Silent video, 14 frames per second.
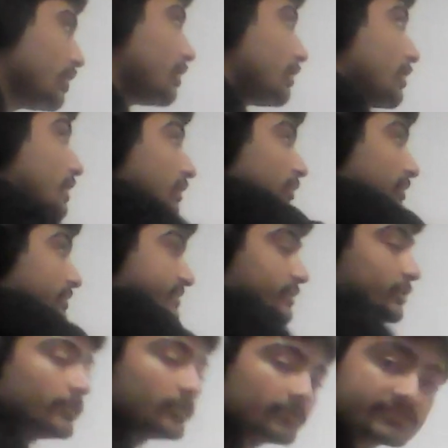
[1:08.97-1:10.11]
and n is a
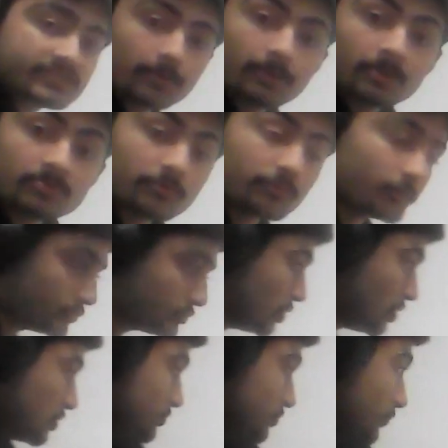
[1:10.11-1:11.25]
number of
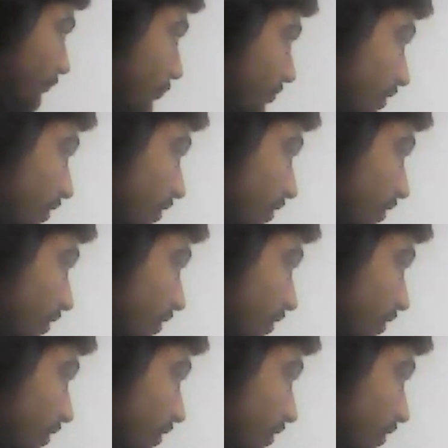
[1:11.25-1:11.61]
subintervals. So for